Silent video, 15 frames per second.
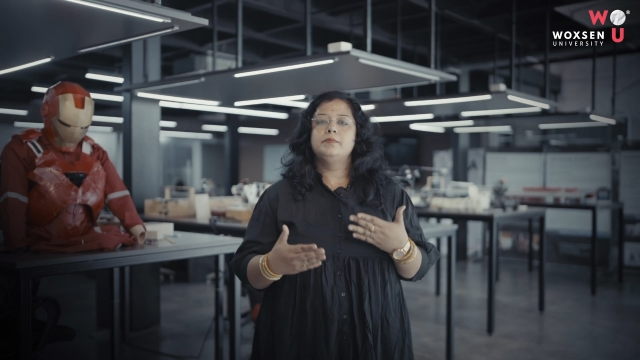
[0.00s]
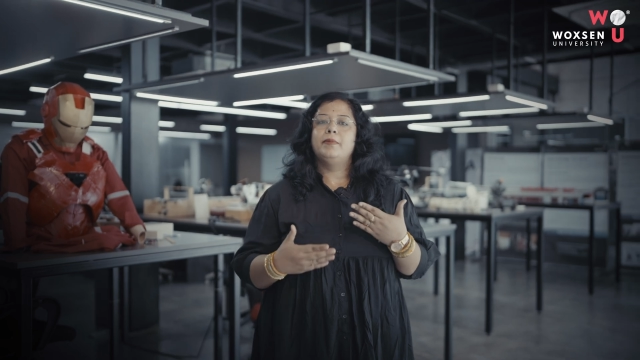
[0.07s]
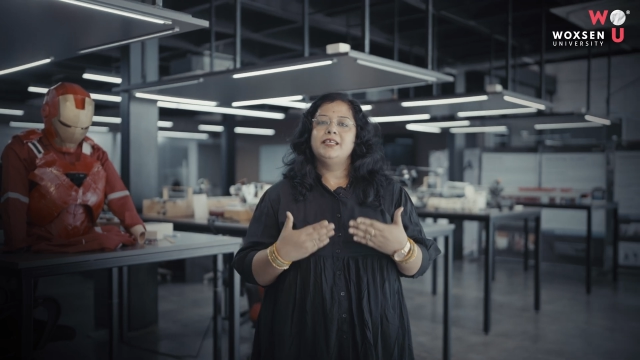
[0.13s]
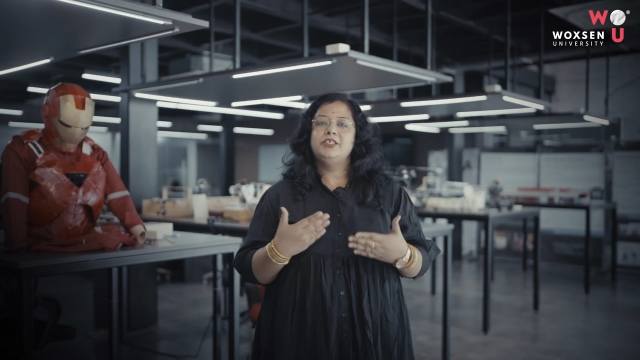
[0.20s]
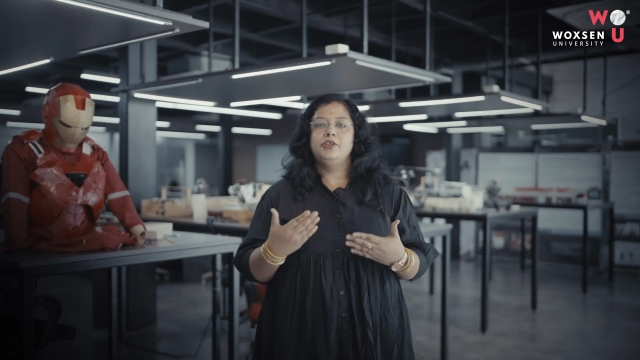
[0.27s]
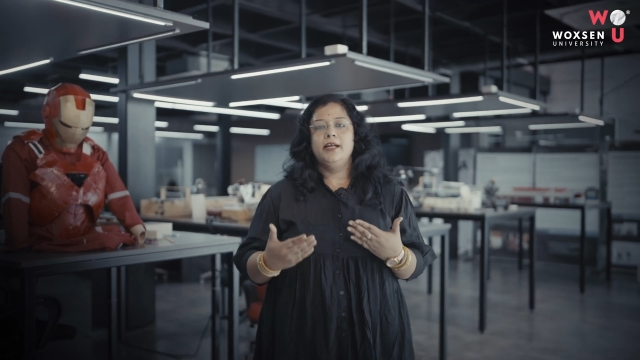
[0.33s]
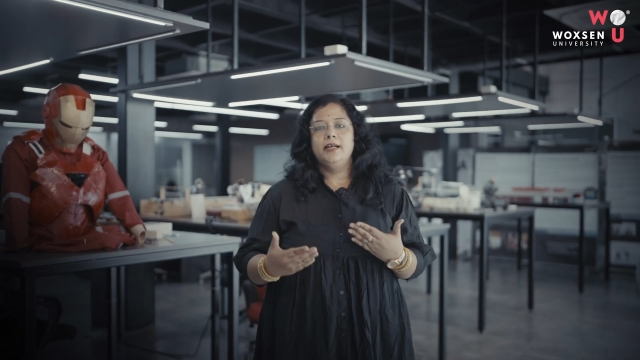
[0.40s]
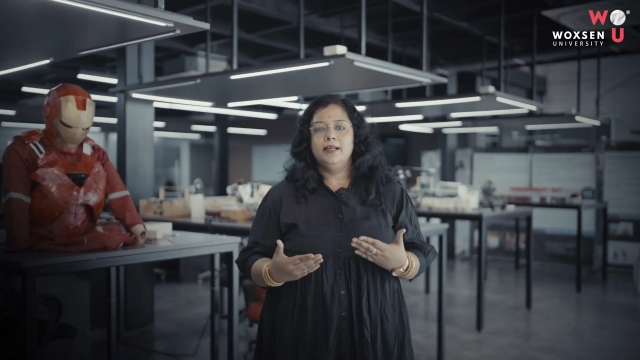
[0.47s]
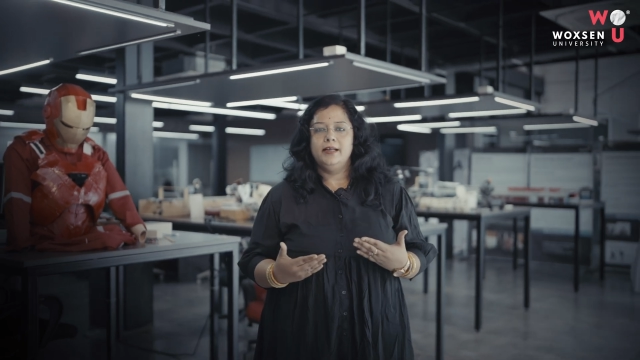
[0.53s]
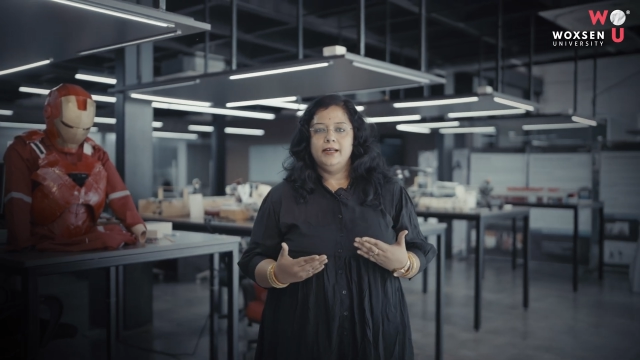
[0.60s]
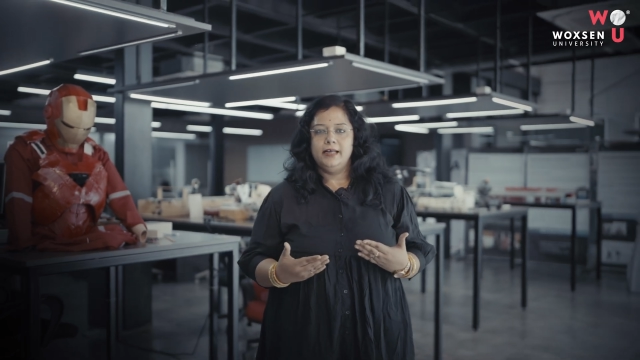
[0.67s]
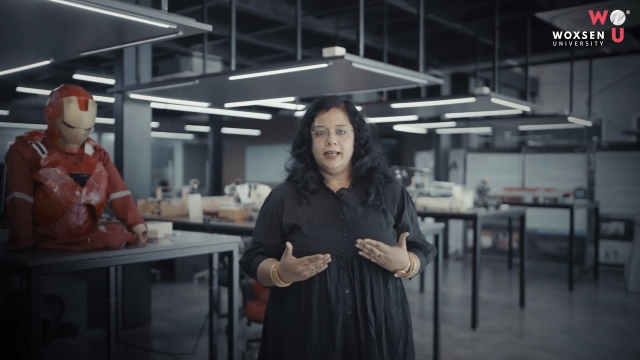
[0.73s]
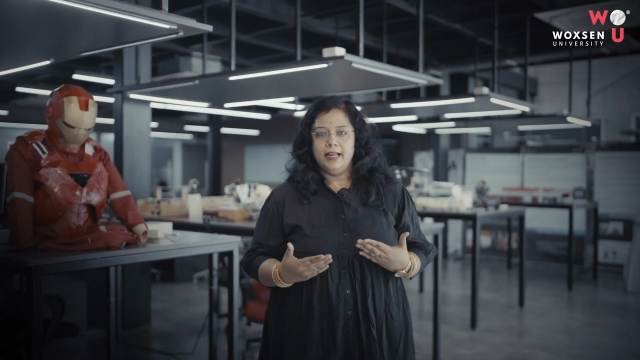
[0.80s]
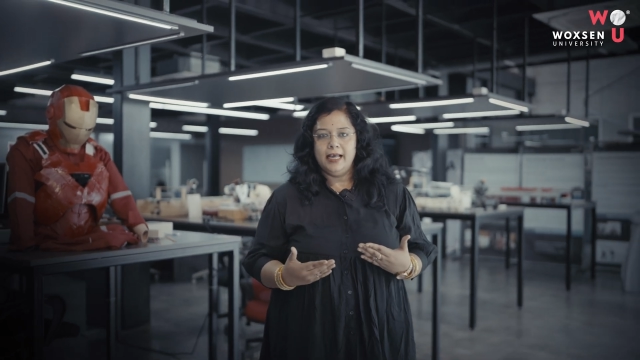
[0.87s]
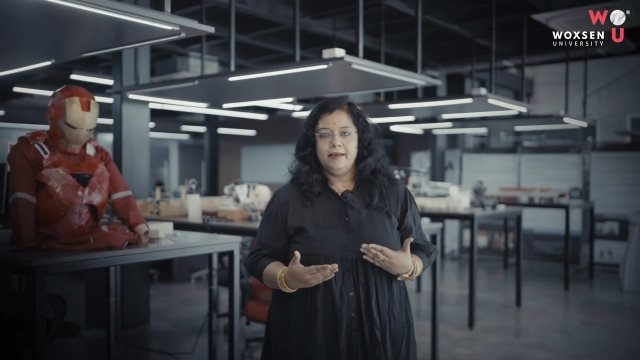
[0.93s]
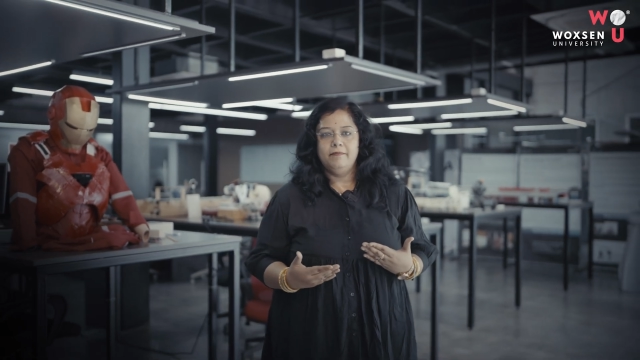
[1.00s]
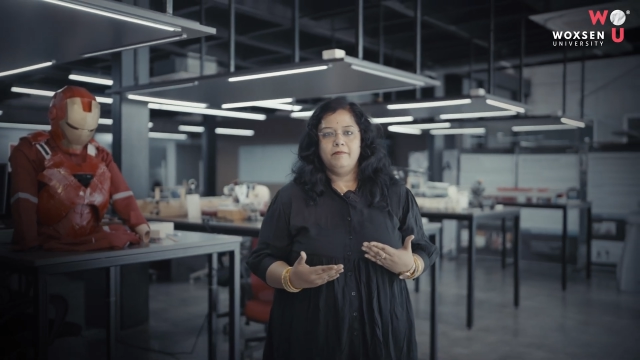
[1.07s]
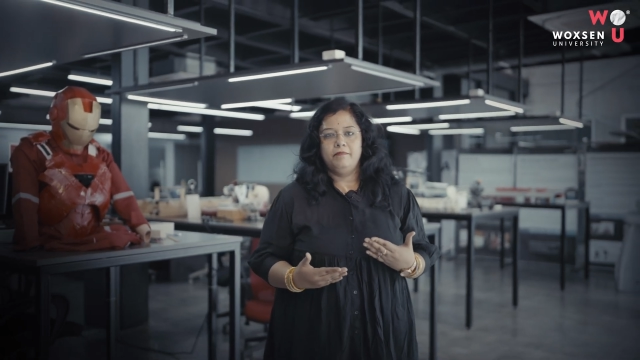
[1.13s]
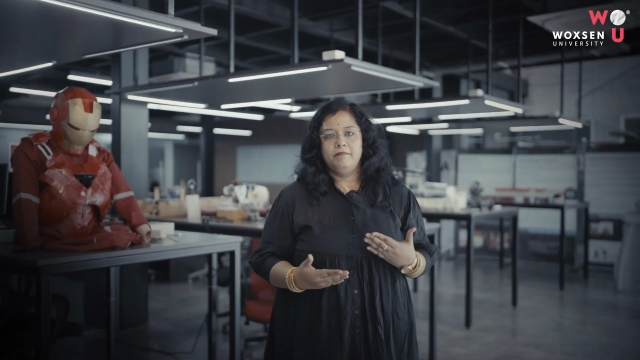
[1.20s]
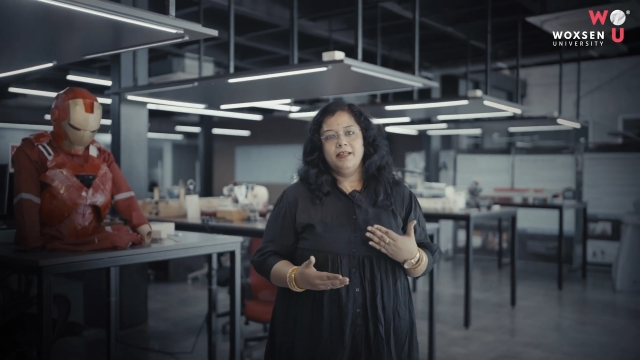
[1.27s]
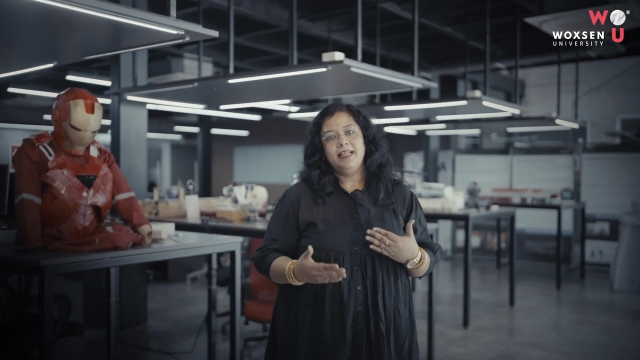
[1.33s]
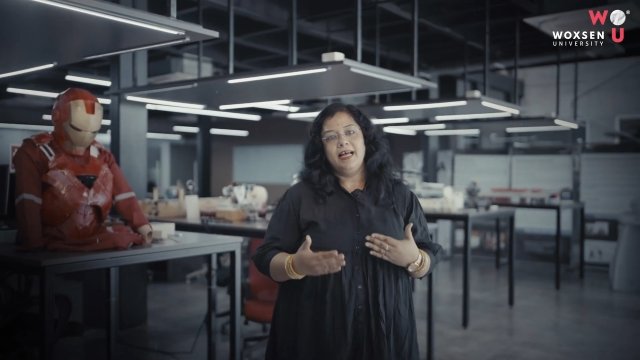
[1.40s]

much later in life with